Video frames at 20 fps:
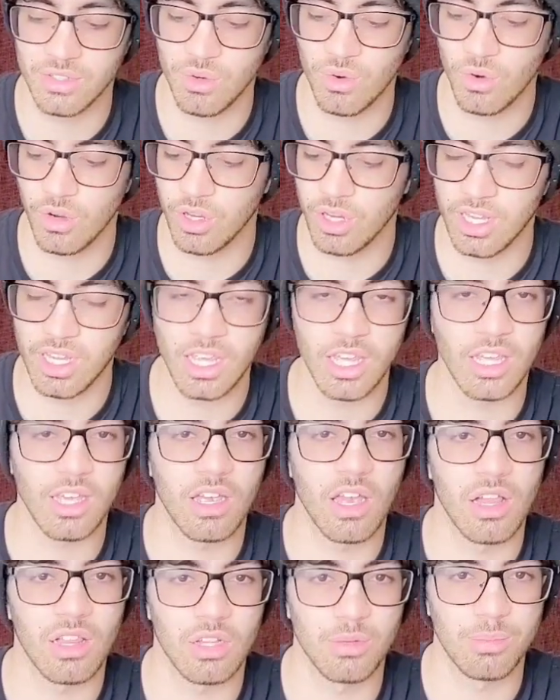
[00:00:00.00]
or you can get
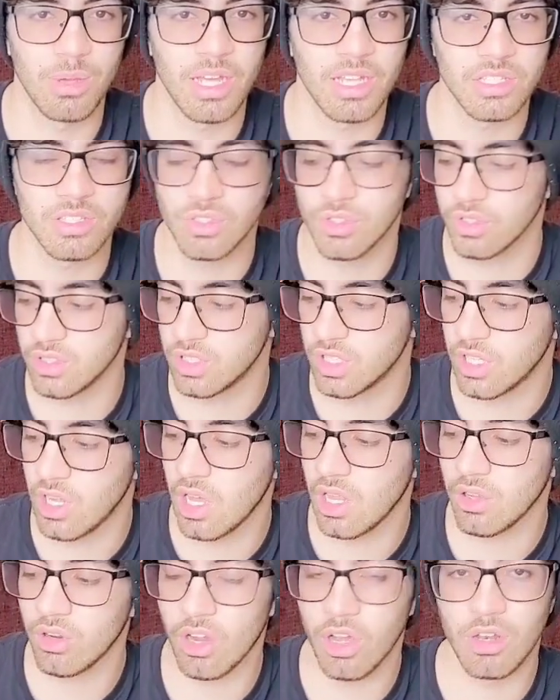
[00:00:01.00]
colored pencils to
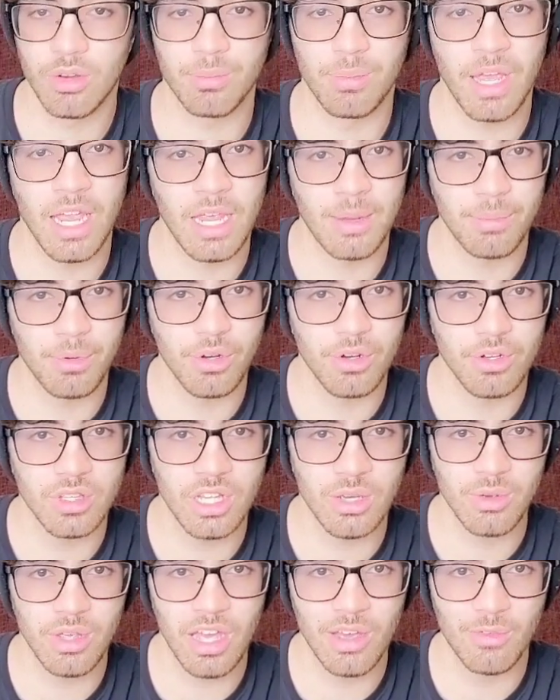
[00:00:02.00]
color on paper
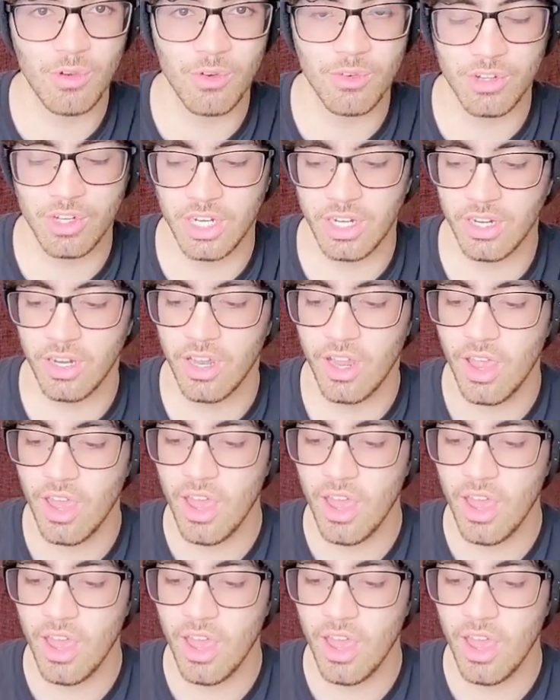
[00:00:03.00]
that we have over here.